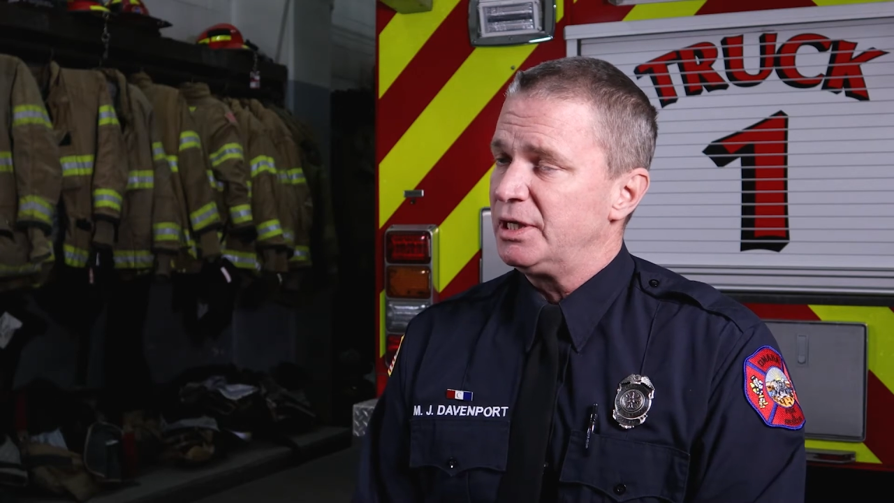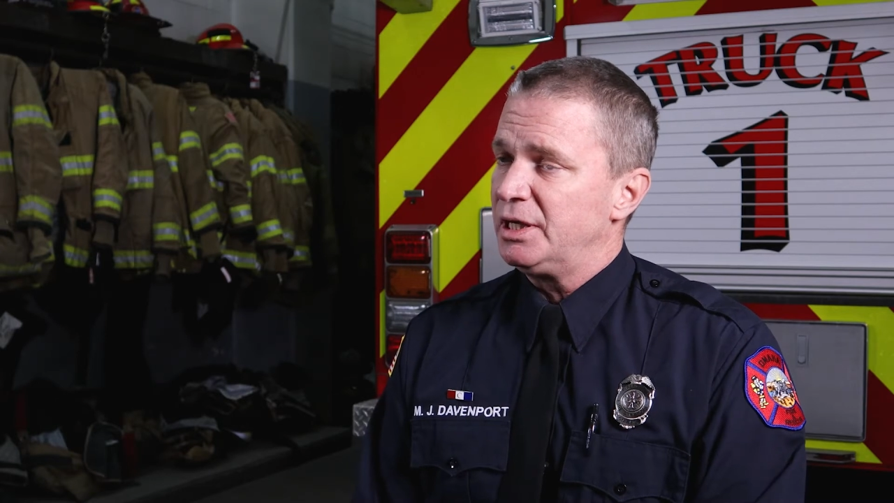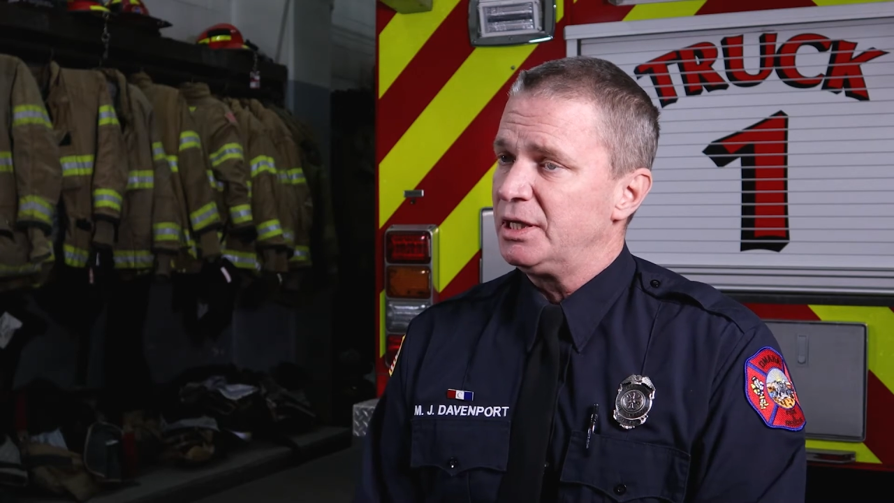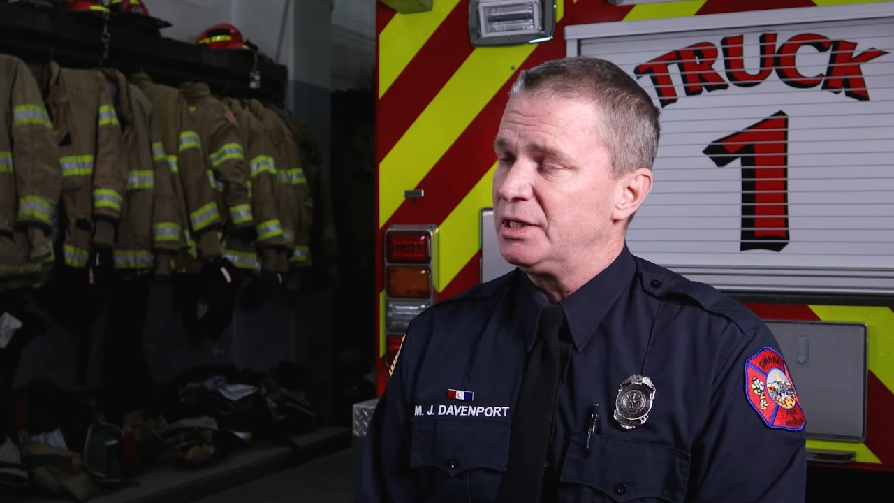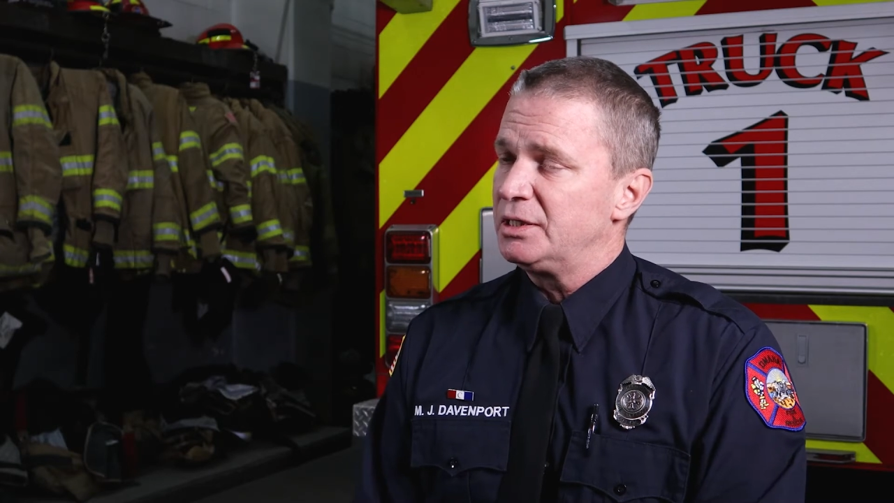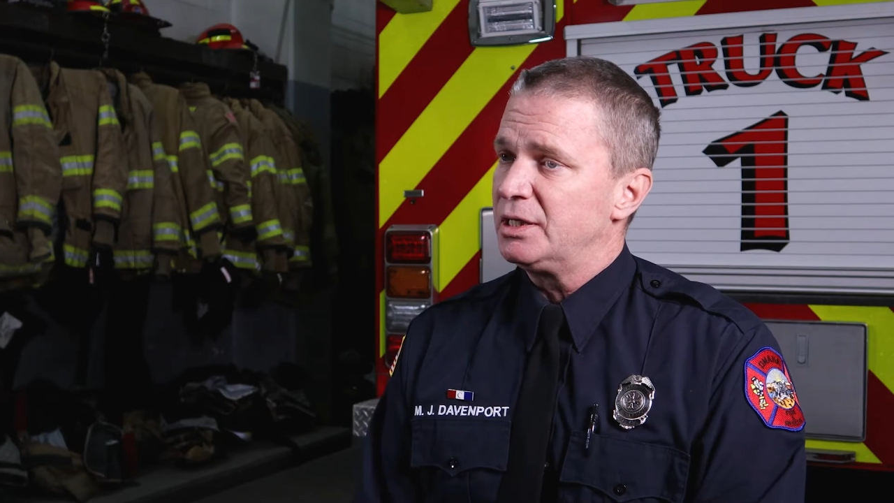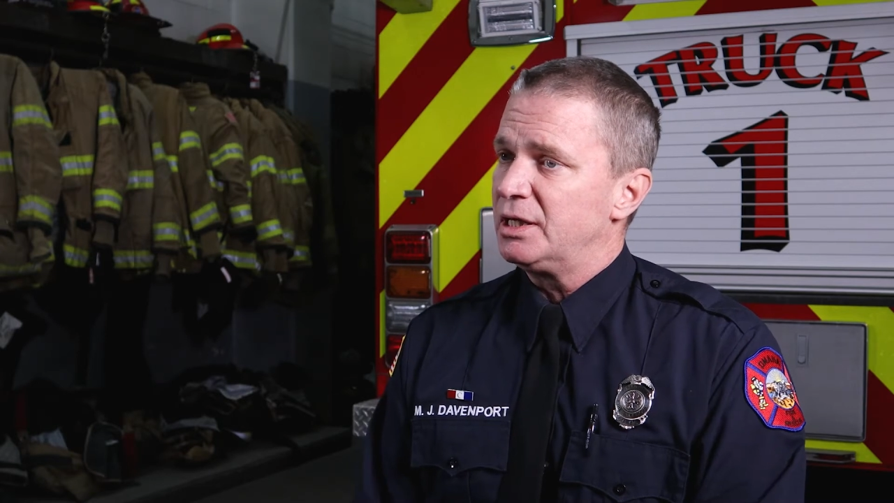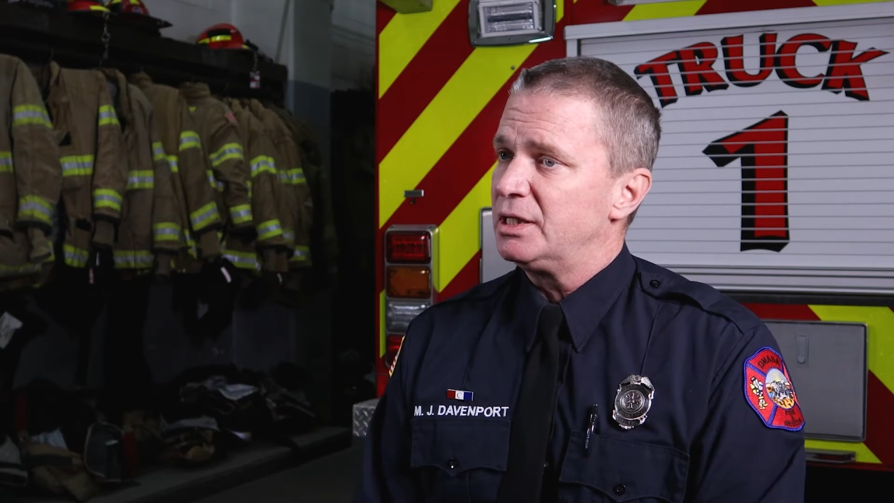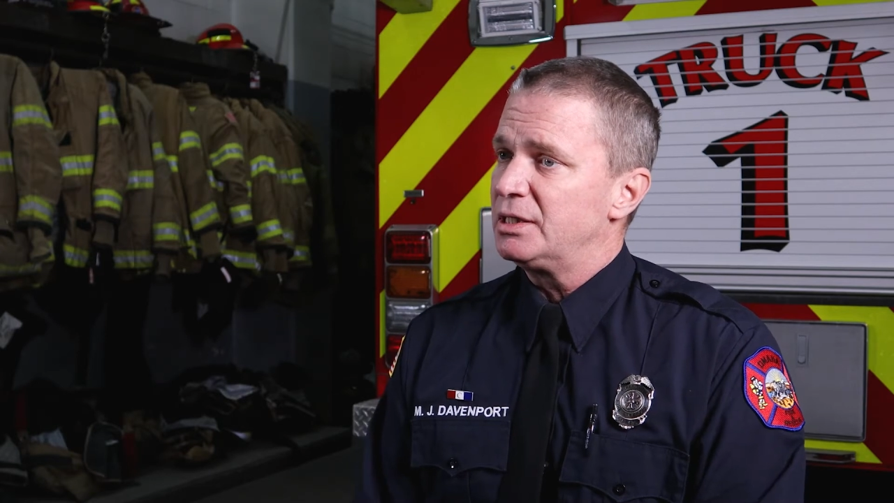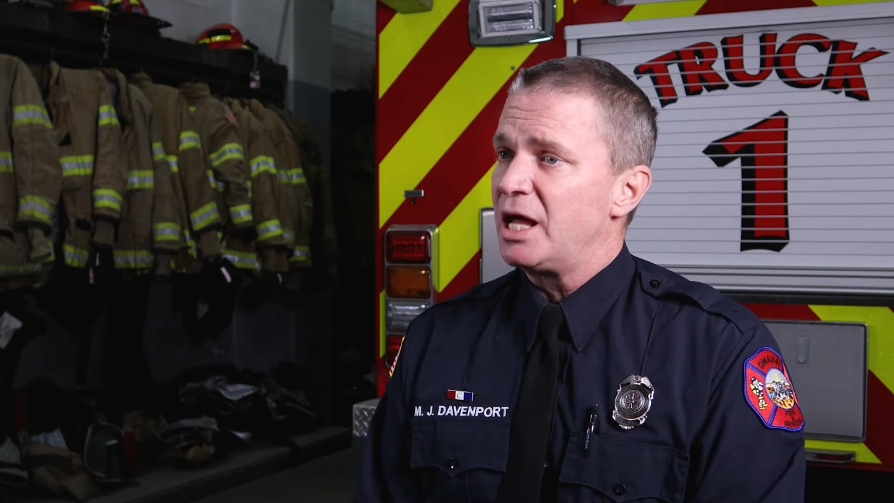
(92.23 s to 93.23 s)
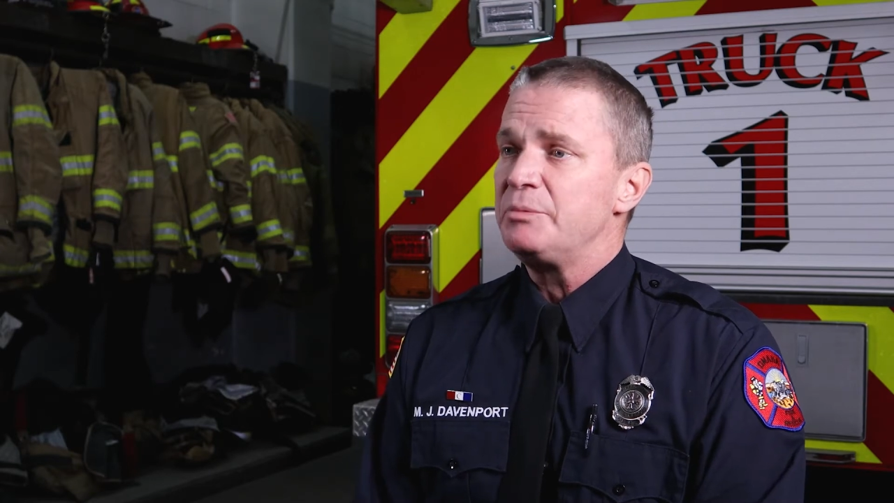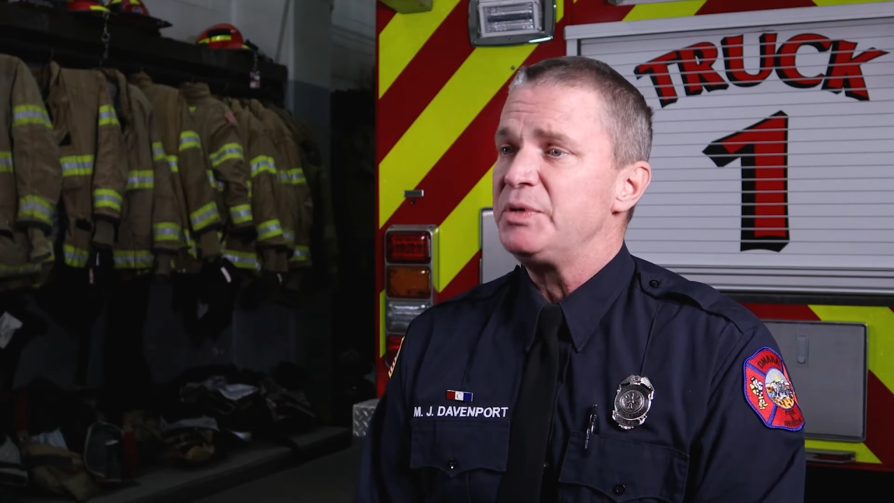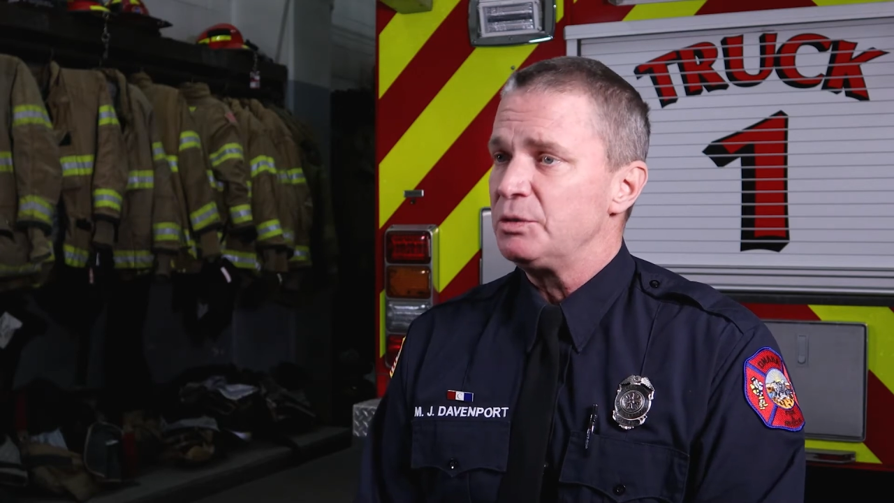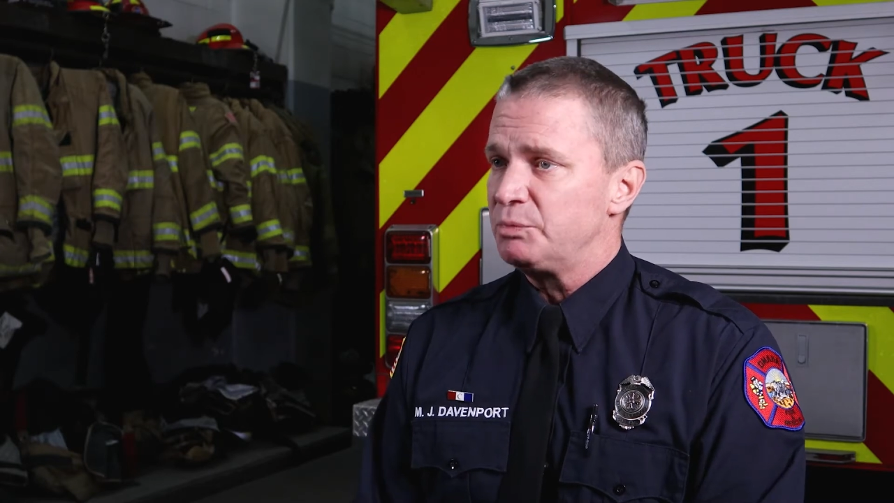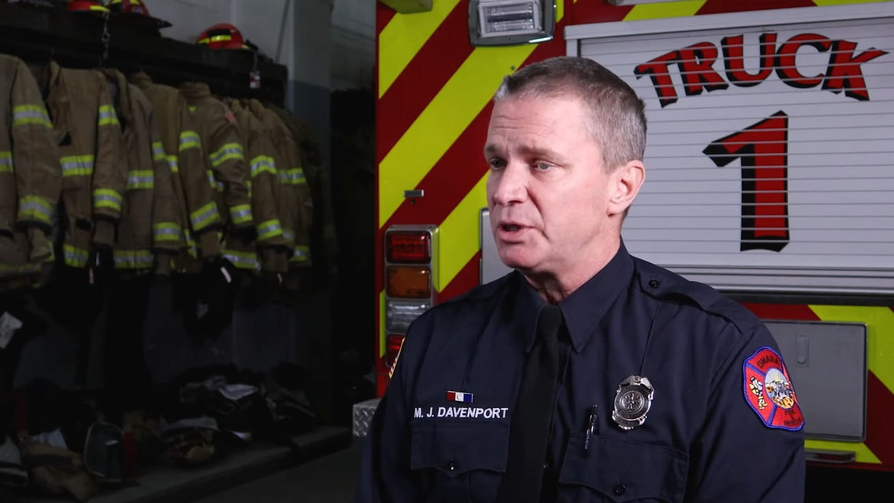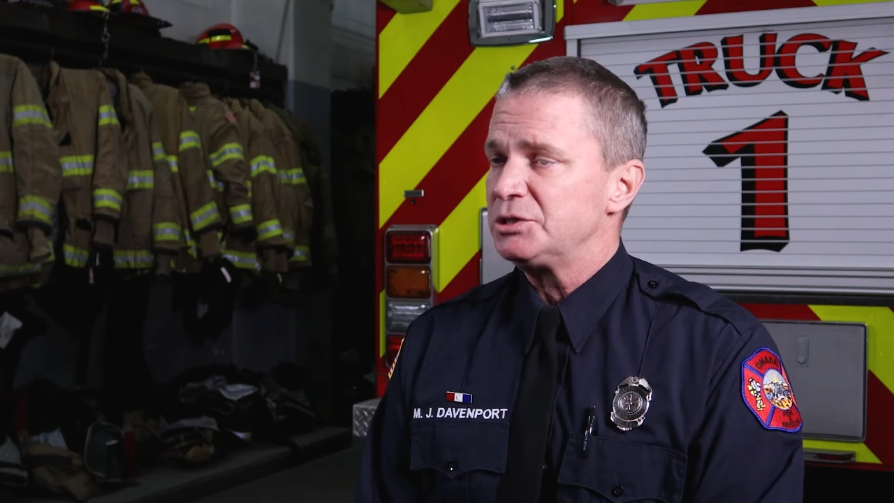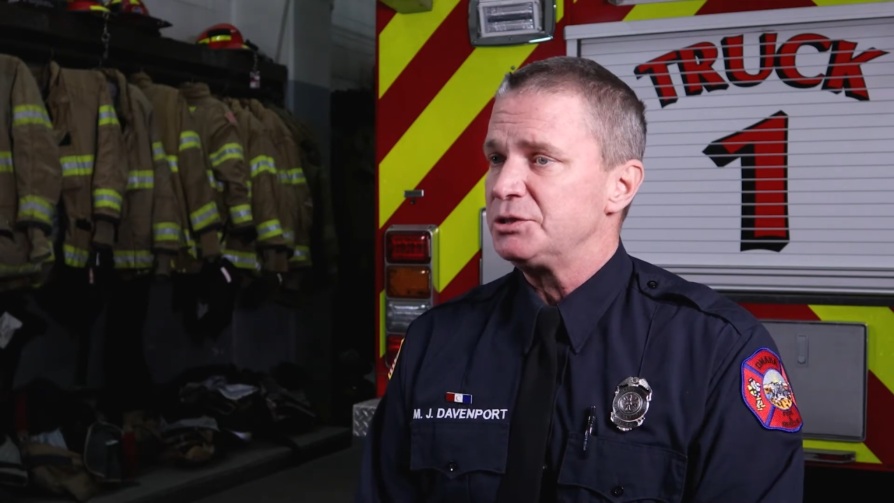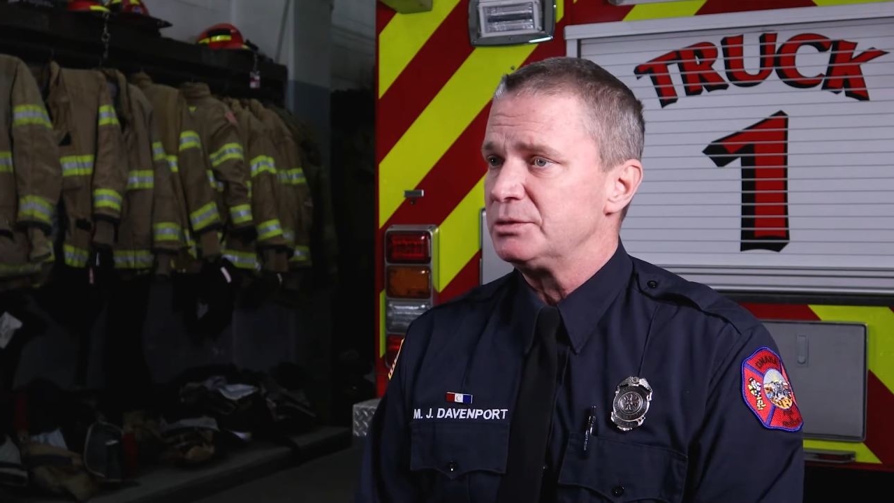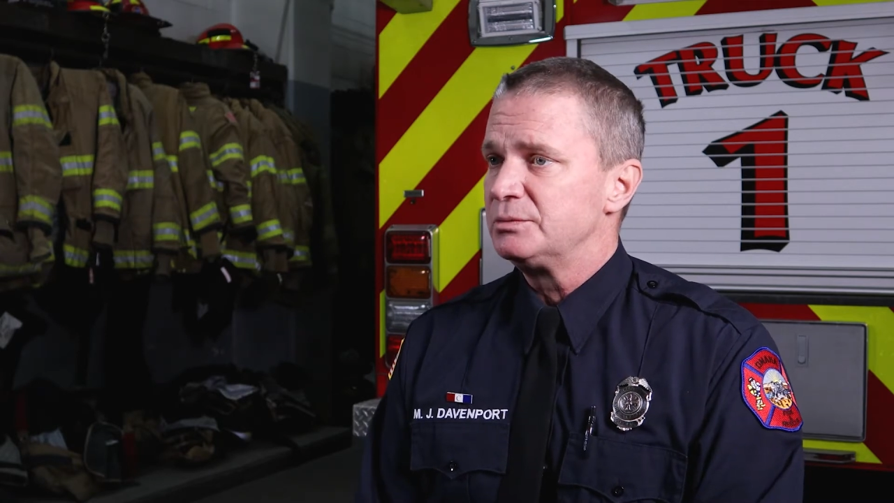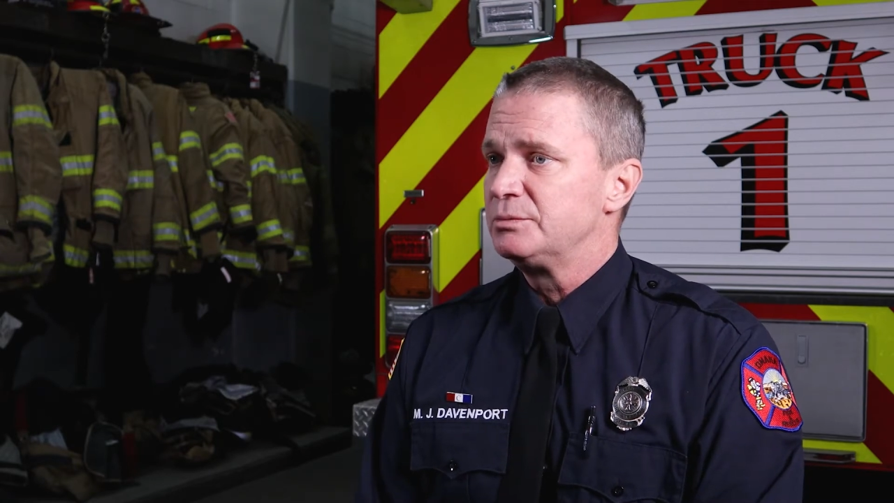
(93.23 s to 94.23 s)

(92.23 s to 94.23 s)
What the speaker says: and a lot of peer pressure.